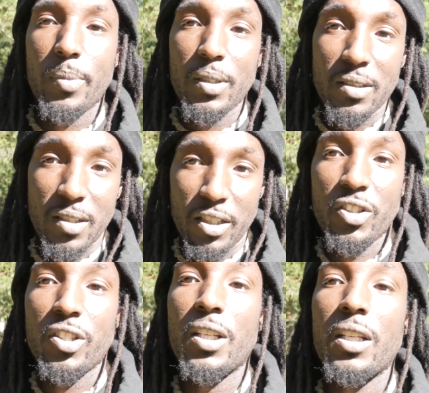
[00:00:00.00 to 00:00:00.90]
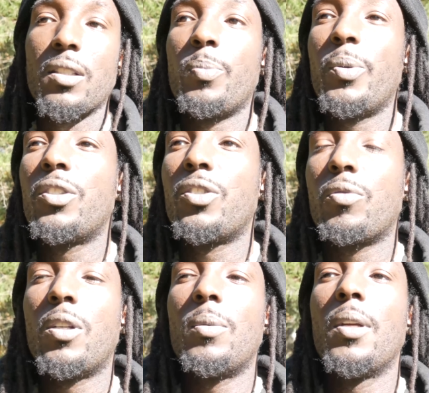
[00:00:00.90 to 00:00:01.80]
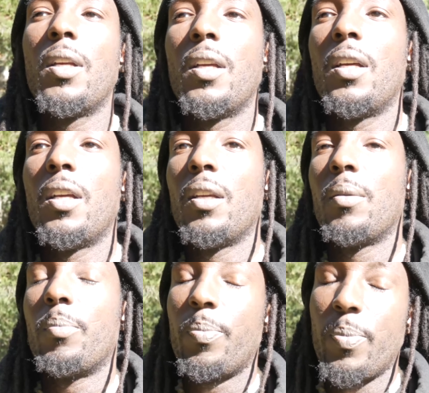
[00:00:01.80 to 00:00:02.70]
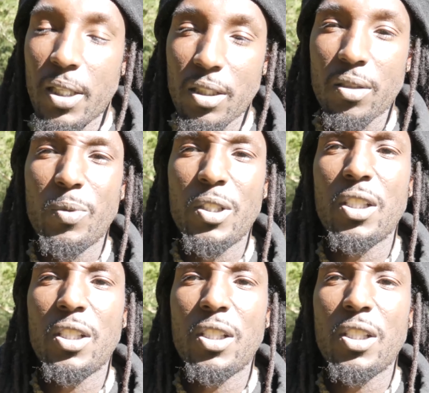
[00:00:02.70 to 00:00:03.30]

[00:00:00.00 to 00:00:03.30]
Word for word: but potentially in the spiritual world, because of what